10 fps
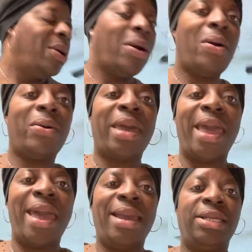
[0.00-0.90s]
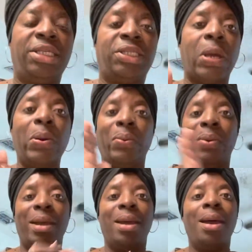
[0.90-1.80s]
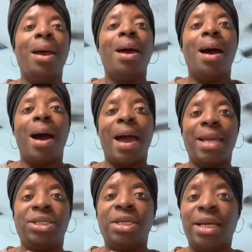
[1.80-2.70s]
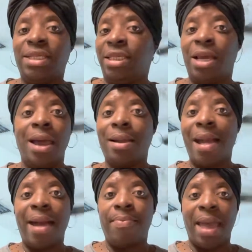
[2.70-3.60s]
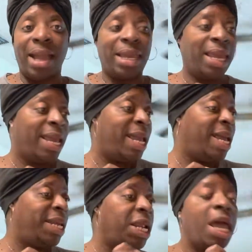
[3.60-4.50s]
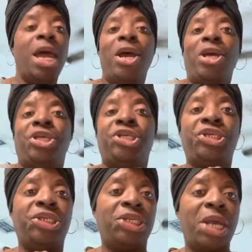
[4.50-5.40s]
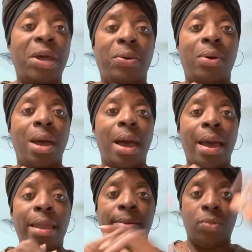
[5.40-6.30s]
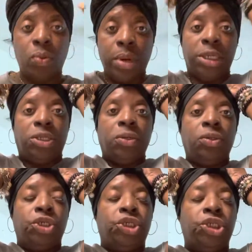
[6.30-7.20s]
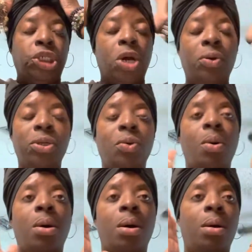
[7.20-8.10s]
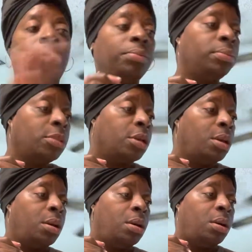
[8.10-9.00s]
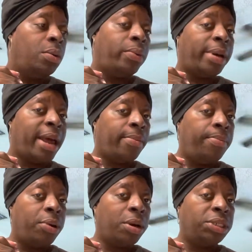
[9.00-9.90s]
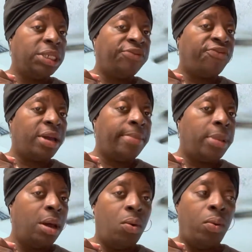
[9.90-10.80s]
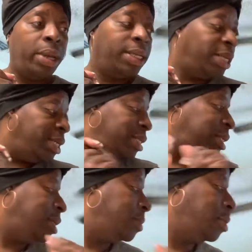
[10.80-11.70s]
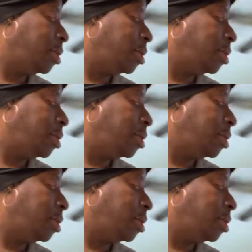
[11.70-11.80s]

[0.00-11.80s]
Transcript: Okay, so I just got back in, so I am going to show you all what I purchased from Winn-Dixie.